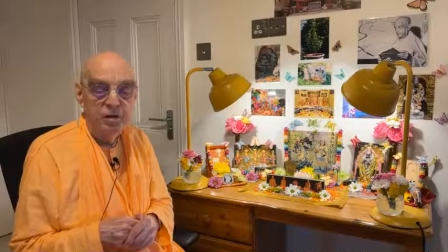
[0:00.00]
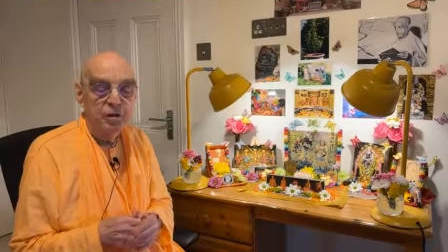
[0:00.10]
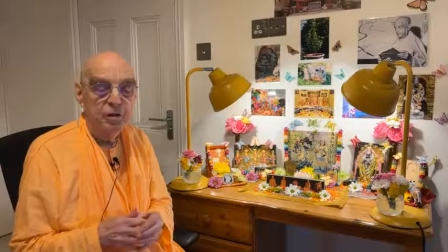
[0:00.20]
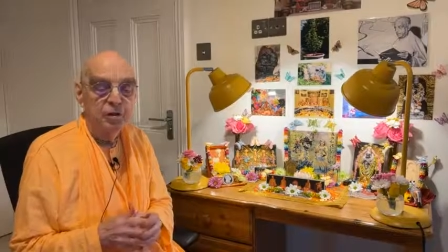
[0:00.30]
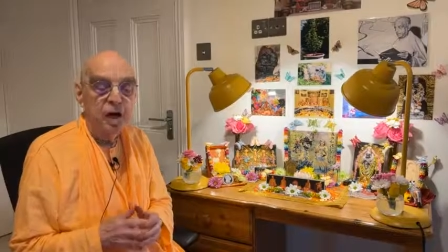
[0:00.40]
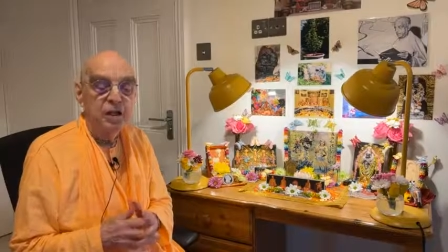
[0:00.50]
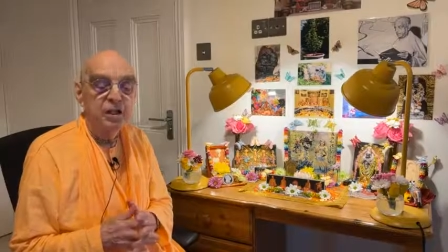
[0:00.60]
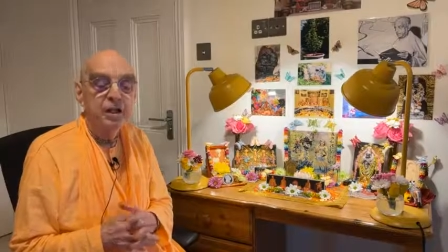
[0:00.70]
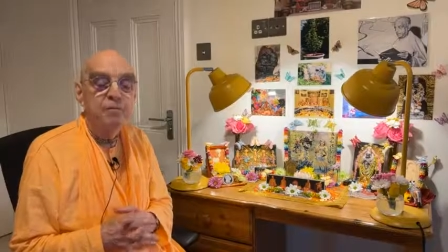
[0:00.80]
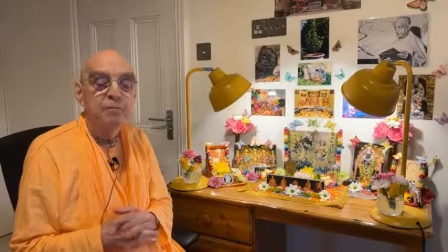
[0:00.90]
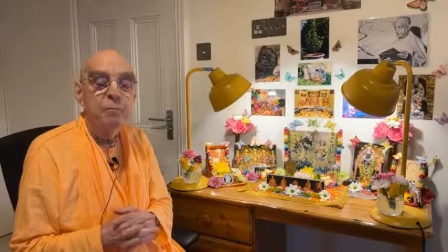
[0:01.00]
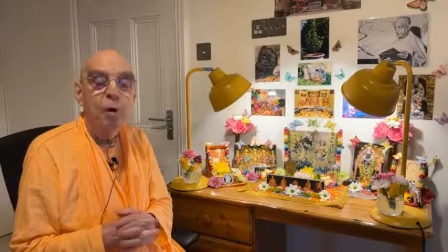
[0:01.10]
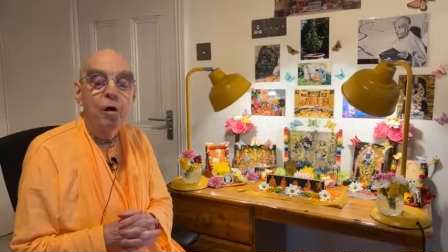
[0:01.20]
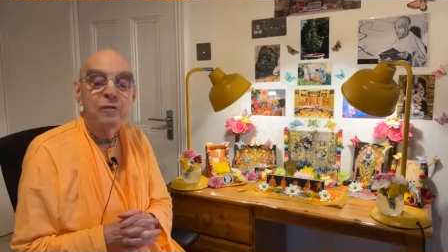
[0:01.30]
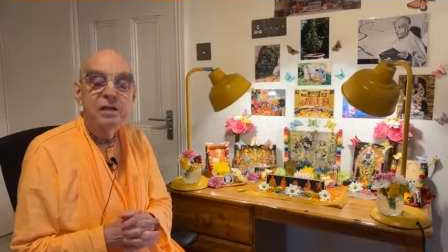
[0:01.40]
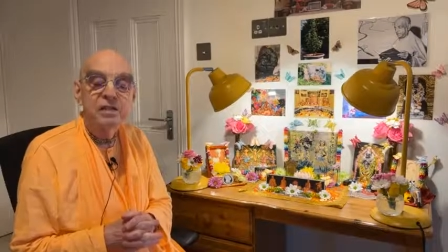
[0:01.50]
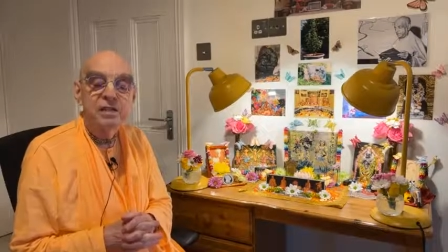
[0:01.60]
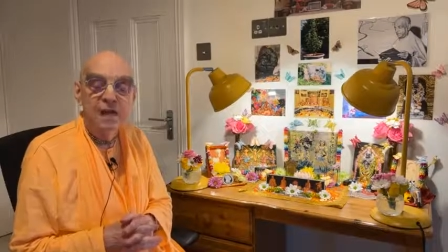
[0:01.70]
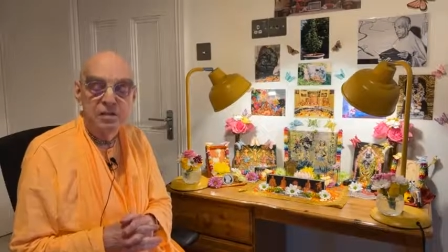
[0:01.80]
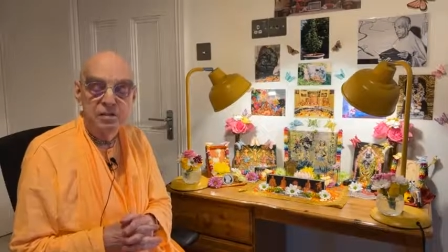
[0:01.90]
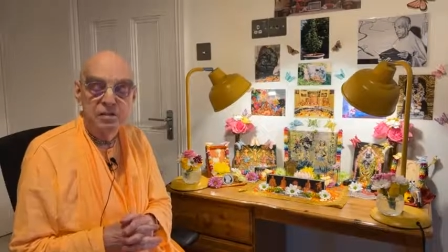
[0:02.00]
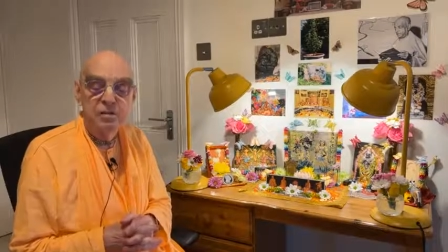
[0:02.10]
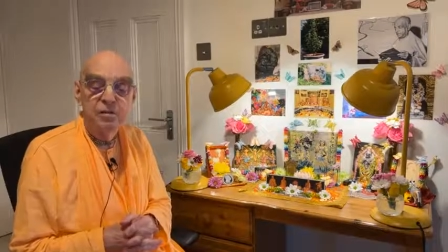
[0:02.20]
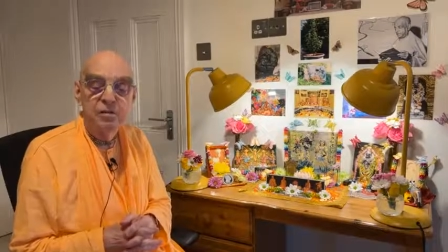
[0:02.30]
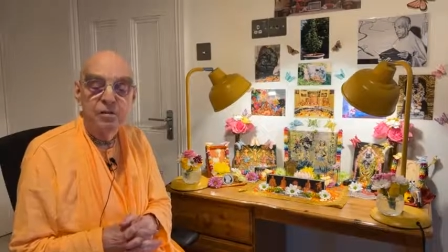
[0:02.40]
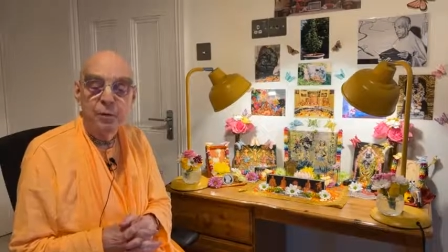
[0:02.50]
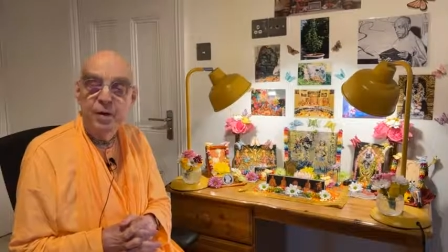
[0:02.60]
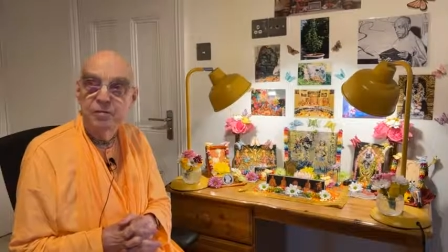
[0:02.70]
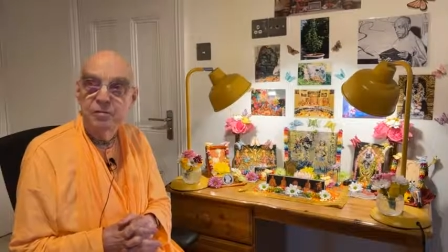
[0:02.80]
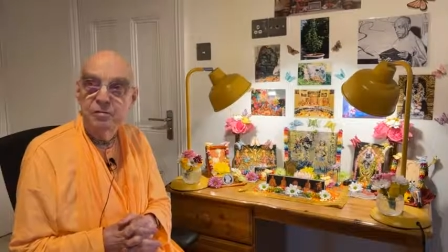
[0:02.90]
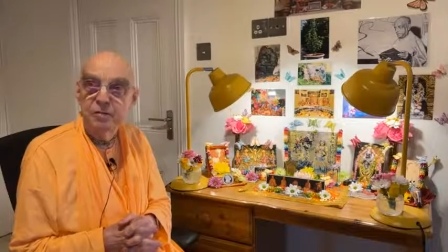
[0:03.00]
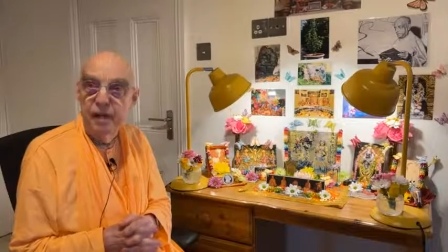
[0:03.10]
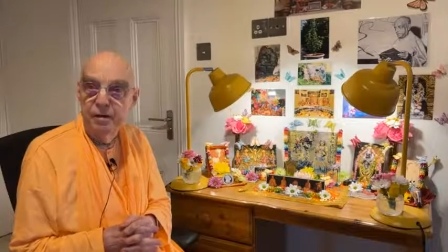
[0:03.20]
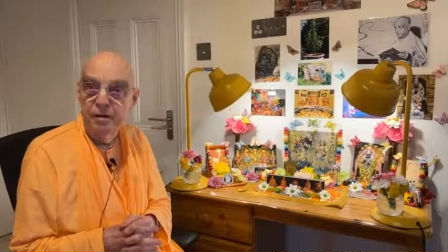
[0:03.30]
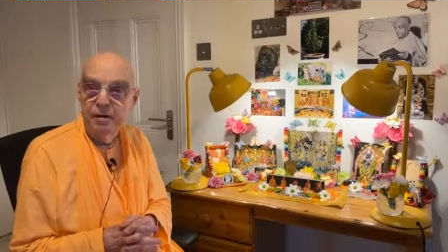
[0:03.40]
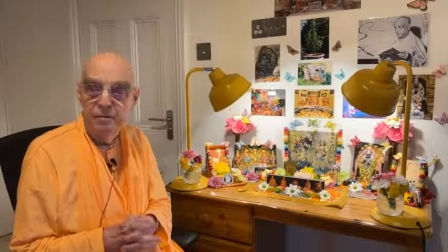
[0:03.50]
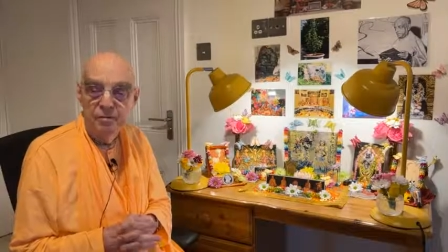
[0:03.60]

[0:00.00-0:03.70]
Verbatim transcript: could not live more than his destined duration of life